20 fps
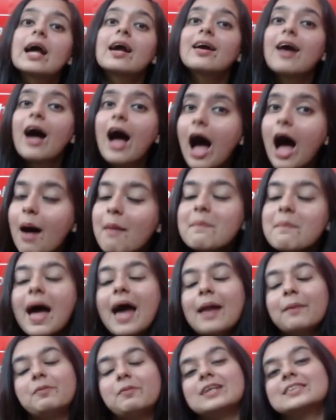Calm
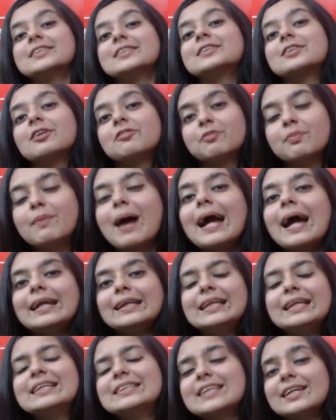and presence of
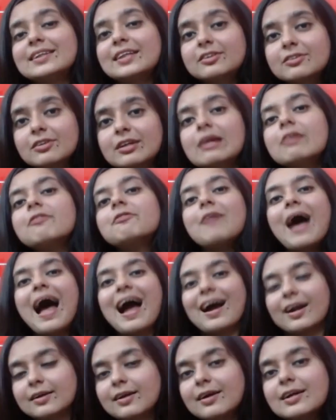mind. These are the three
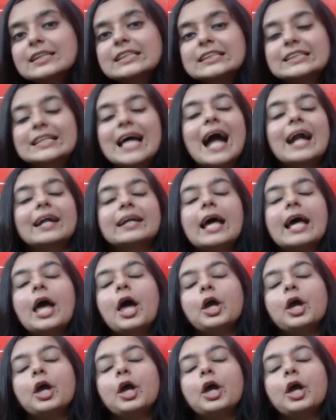factors that,